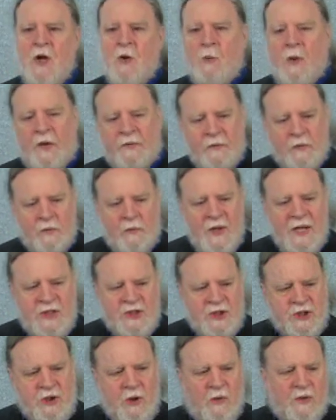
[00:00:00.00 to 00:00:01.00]
while the
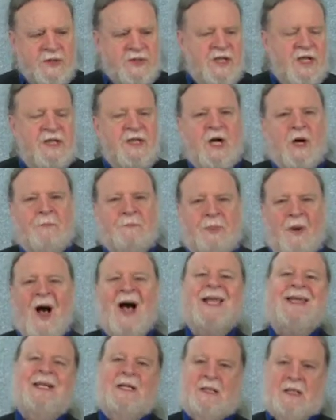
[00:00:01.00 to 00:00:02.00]
rich toss in their
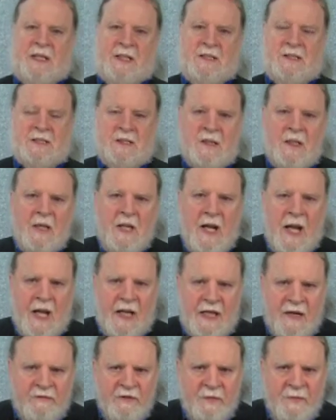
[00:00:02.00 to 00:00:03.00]
pocket lint
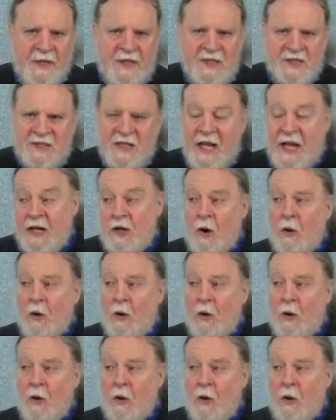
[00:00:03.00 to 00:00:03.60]
and everybody saying,